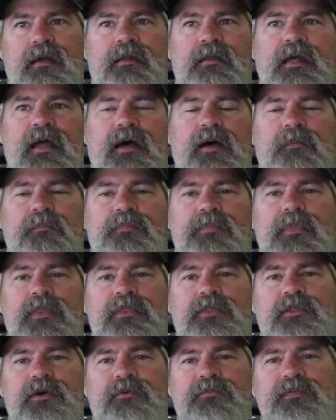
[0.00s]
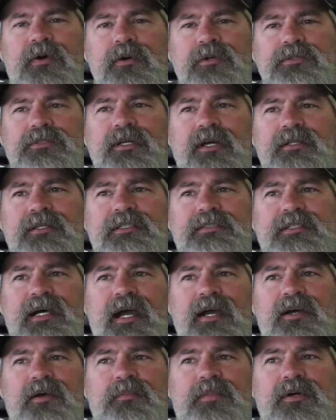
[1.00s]
Now, they're focused on
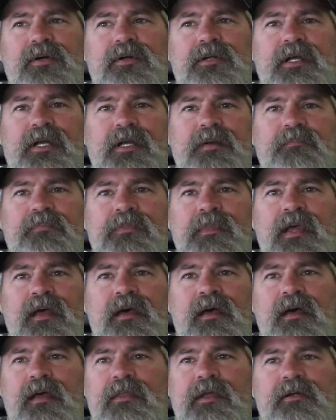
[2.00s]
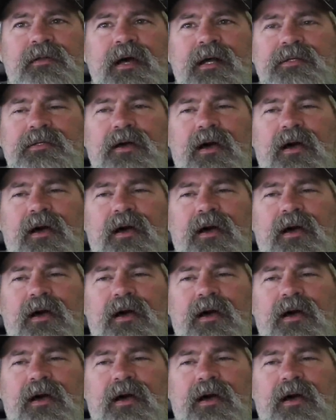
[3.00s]
desirability, they're not